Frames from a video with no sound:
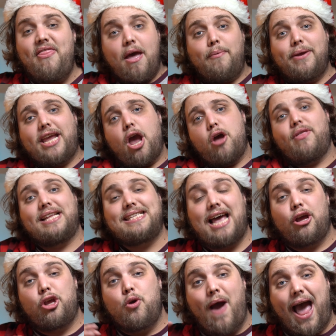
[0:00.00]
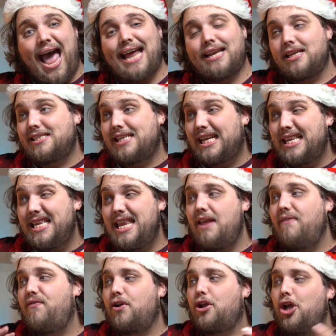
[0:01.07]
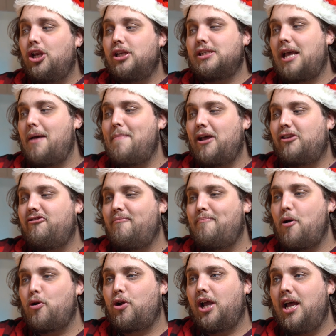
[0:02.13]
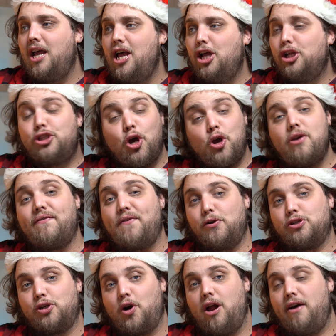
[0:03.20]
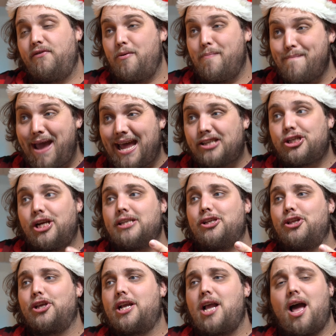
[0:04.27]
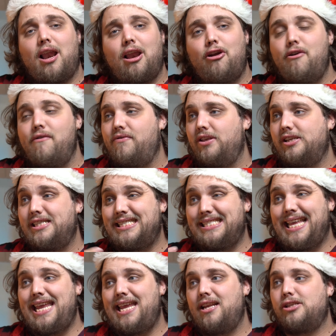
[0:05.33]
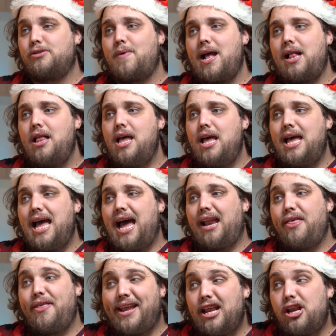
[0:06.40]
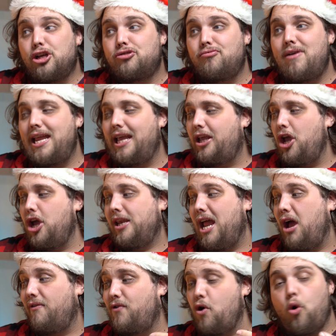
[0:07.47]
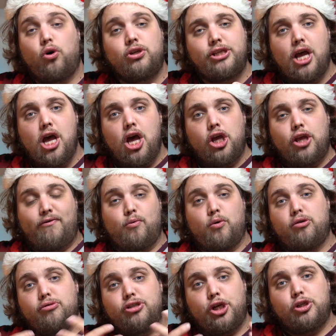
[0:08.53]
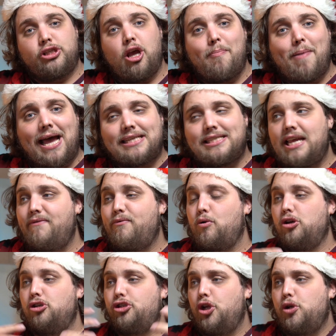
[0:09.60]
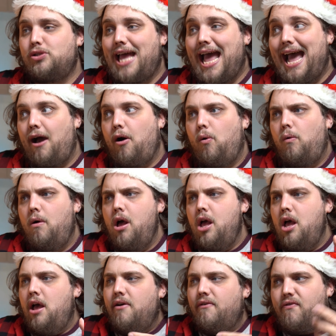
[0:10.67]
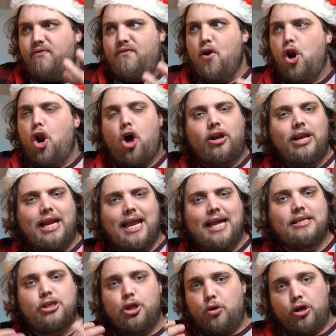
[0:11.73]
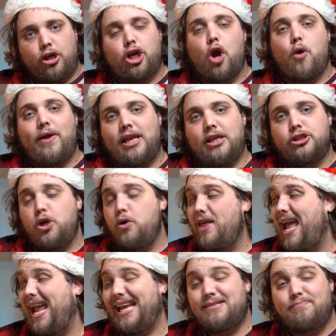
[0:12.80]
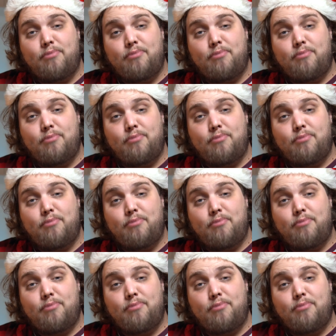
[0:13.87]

And there we go, that's how you add a significant amount of bokeh to your photograph. You match it to the color of the scene as well, and I think it looks really good. Now, of course, if you want to reduce the opacity, if you want to reduce how full on it is, you can go in and do that.